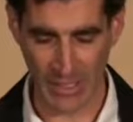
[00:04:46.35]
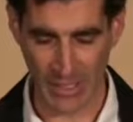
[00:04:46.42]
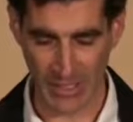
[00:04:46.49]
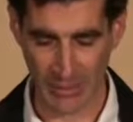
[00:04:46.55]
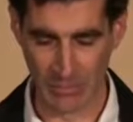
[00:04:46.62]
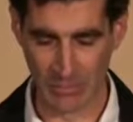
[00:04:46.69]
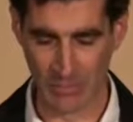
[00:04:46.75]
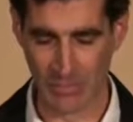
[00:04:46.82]

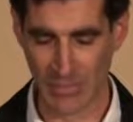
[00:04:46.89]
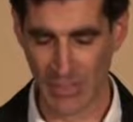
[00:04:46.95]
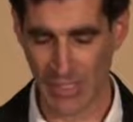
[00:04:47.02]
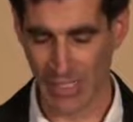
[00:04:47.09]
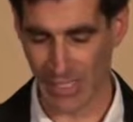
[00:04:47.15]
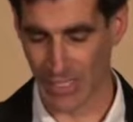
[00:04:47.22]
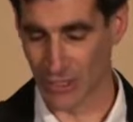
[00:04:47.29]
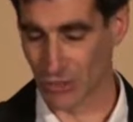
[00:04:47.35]

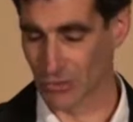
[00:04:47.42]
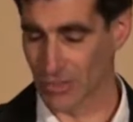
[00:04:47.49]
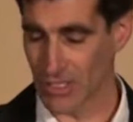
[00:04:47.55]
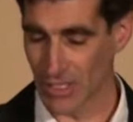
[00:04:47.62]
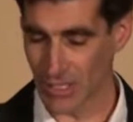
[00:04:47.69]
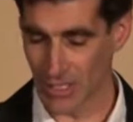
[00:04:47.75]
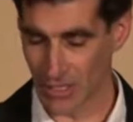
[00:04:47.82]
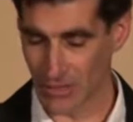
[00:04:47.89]
And as you
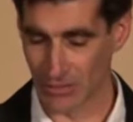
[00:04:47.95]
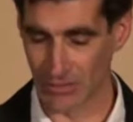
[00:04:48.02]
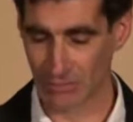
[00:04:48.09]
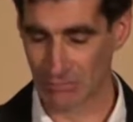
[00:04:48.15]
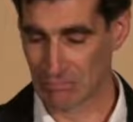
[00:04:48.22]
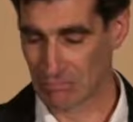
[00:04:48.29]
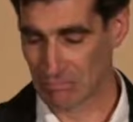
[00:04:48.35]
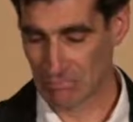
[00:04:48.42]
read the
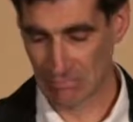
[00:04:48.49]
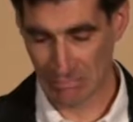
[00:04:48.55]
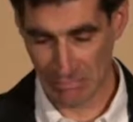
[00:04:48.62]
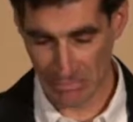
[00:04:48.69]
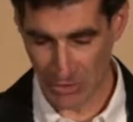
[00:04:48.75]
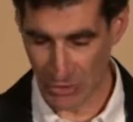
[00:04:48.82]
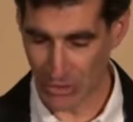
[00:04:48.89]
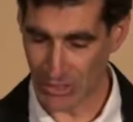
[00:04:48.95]
code,
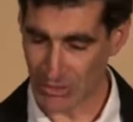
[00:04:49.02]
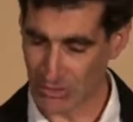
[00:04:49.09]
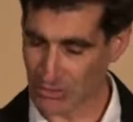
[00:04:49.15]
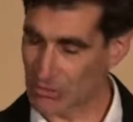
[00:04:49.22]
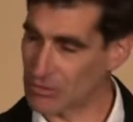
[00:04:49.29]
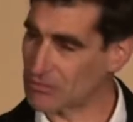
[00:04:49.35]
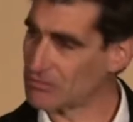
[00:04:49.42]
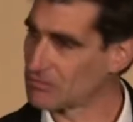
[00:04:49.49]
you can
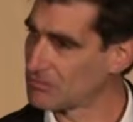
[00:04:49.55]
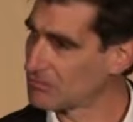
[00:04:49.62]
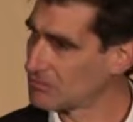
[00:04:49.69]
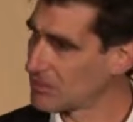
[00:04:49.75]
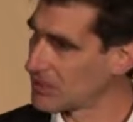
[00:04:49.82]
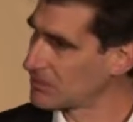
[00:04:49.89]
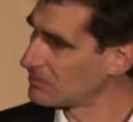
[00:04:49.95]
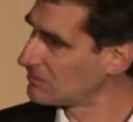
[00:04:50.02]
sort of,
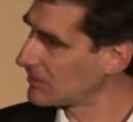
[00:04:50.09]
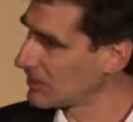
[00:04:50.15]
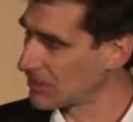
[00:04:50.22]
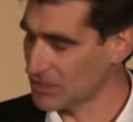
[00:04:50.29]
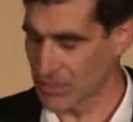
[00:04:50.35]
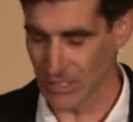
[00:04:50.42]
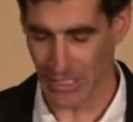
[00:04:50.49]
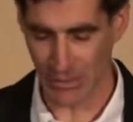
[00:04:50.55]

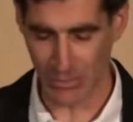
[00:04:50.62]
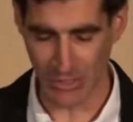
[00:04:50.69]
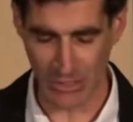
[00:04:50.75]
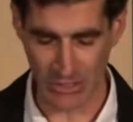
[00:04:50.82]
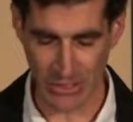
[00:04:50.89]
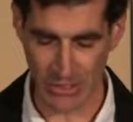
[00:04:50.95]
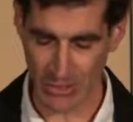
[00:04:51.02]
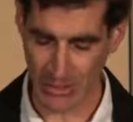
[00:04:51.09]
understand what
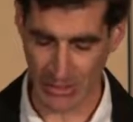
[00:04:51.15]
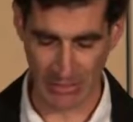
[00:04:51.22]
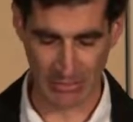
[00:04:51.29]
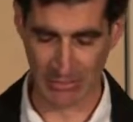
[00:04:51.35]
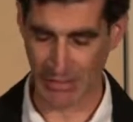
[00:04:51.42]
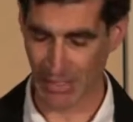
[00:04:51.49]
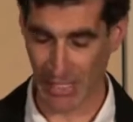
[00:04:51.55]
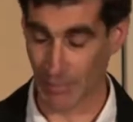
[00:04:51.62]
it's doing.